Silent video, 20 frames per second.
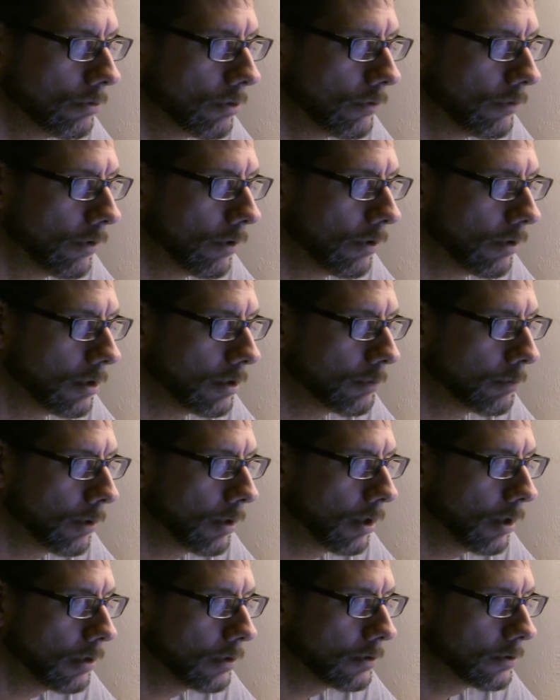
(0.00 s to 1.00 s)
the various
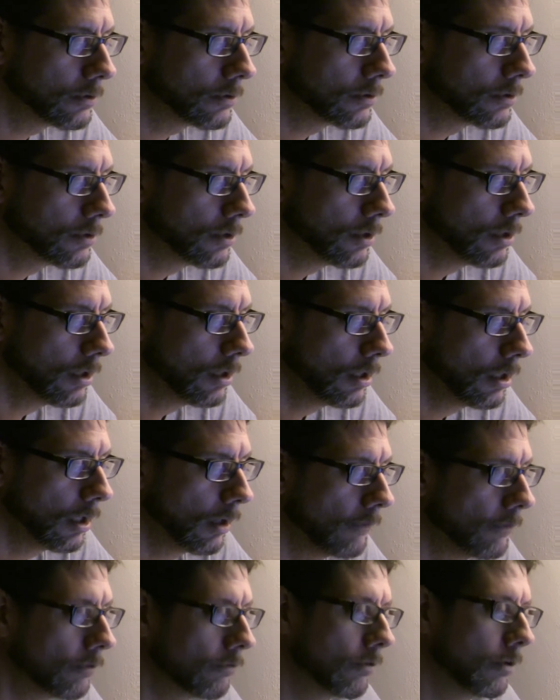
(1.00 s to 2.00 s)
parts
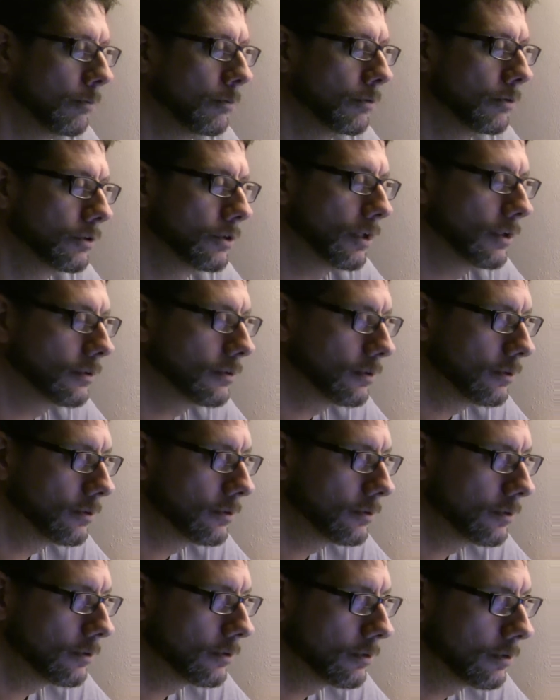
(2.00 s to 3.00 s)
of the criminal justice
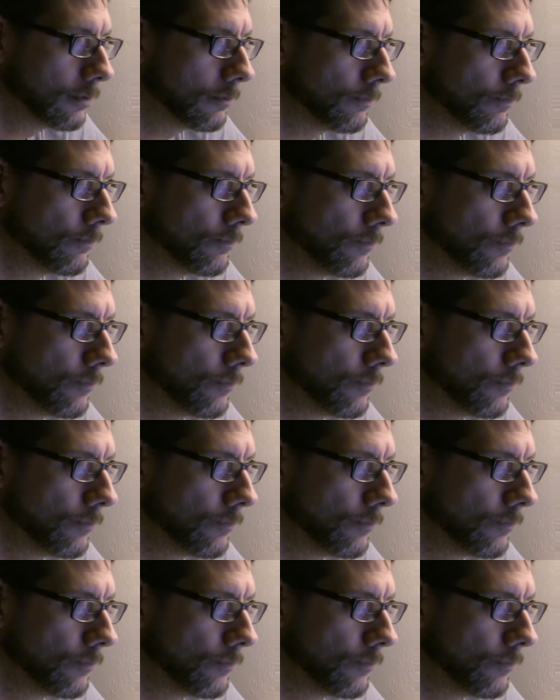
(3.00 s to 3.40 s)
system.